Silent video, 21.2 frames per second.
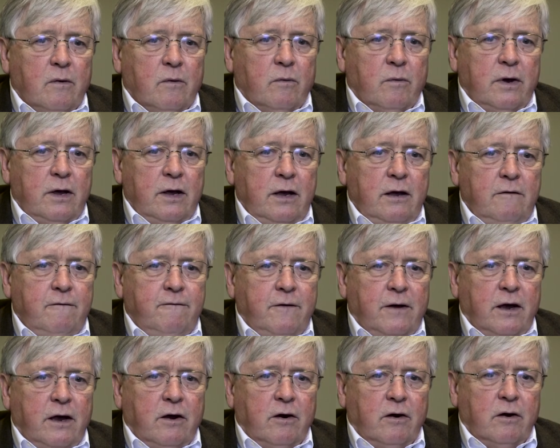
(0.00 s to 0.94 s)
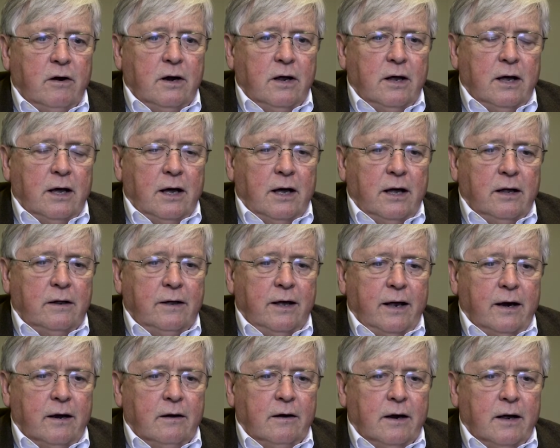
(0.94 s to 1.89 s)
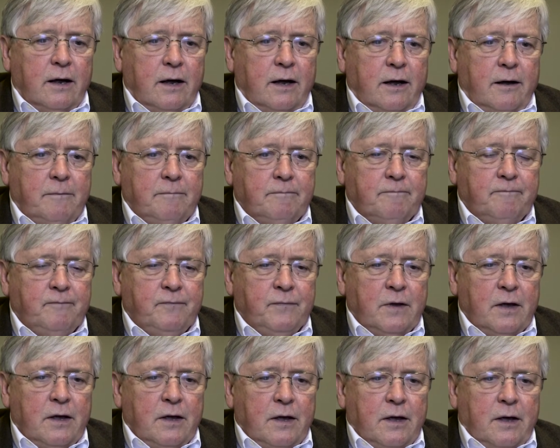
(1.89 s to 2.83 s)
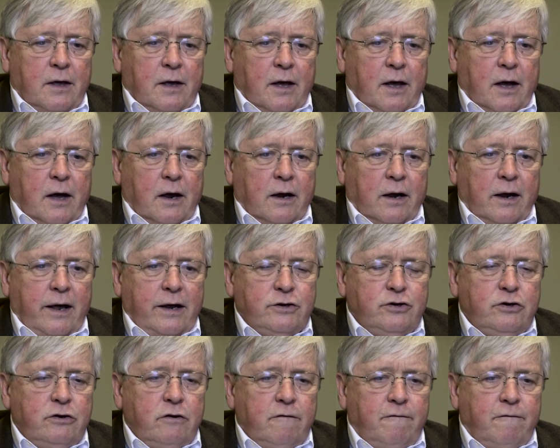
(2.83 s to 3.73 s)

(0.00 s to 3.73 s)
we figured that unless